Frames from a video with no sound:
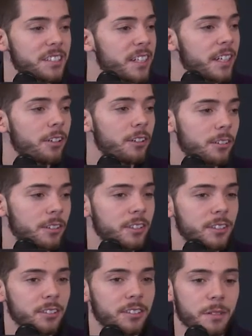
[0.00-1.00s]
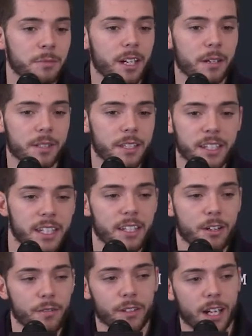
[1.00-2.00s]
skilled. So sometimes I think
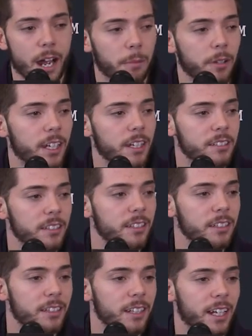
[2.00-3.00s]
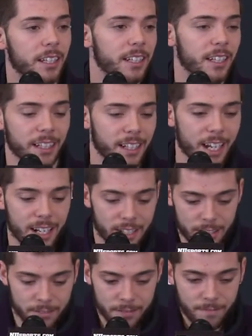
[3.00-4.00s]
he overcomplicates it and then kind
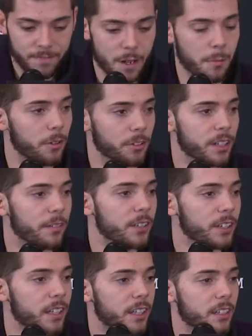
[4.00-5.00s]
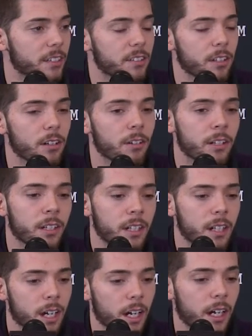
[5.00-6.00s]
of fumbles everything. So
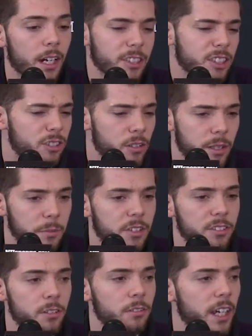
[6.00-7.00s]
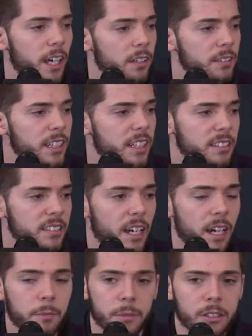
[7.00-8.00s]
I just told him to slow down, take his
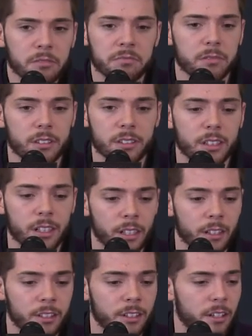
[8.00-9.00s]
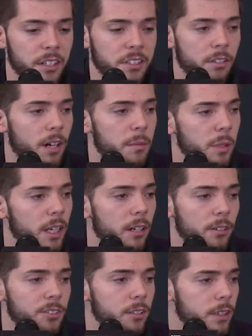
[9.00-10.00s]
time, and uh, you know he's a great
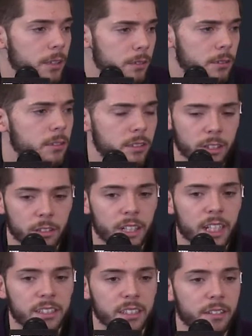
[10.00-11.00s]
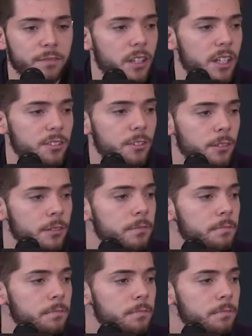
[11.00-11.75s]
player, so he you know not to get flustered.